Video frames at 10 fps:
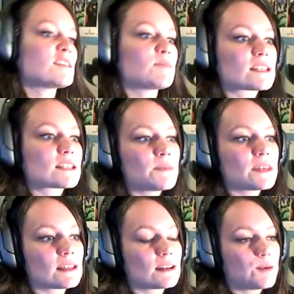Seems like
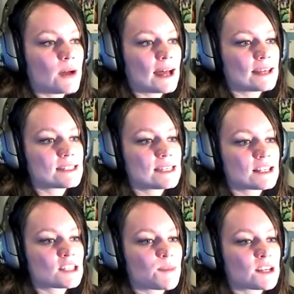something that has
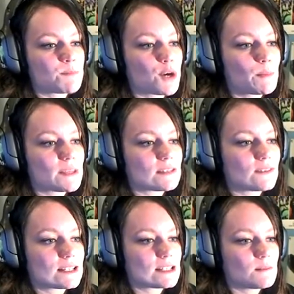the express purpose
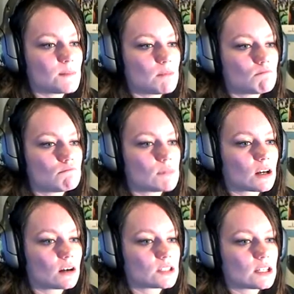of getting me
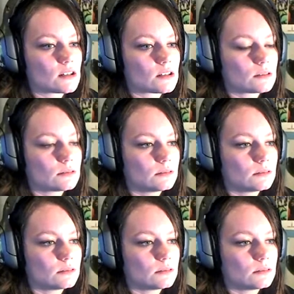murdered.